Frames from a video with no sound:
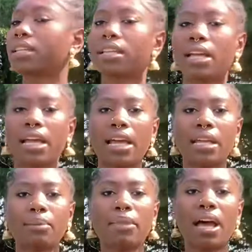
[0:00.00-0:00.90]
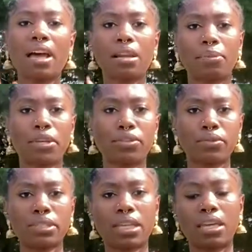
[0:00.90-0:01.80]
then I had my
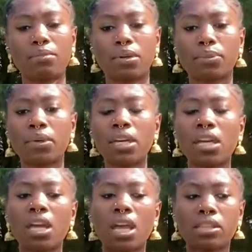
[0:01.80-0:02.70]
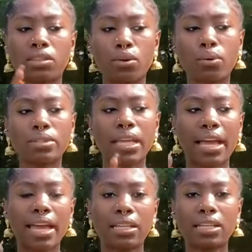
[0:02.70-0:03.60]
jalapenos came up. Those I
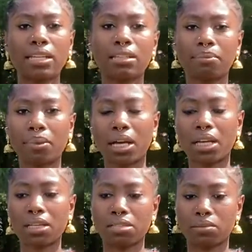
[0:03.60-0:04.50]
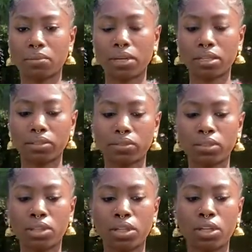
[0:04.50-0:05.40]
had in the pot as well.
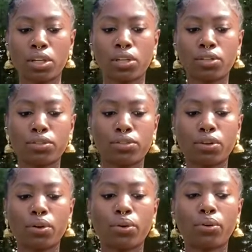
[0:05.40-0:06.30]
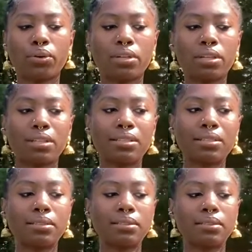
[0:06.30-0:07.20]
So
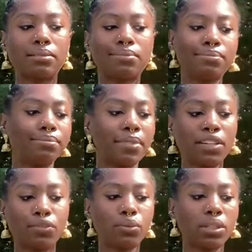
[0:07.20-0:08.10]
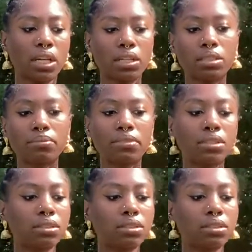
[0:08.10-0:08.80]
my food items,